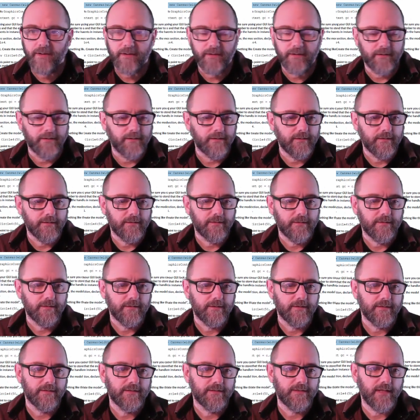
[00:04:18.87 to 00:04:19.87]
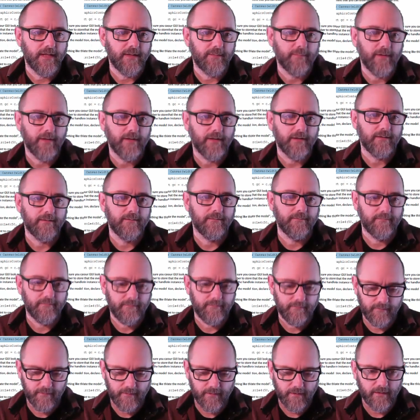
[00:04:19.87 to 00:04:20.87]
Button, set button
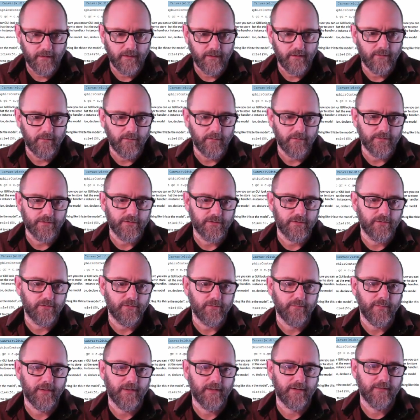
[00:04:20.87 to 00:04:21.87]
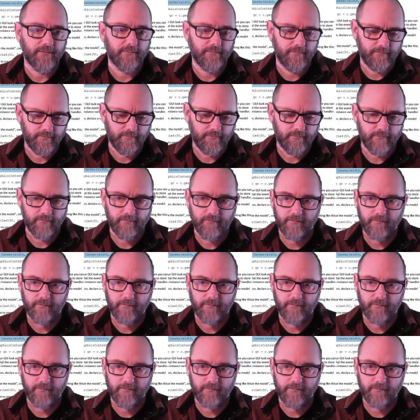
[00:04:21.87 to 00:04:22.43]
equals new button.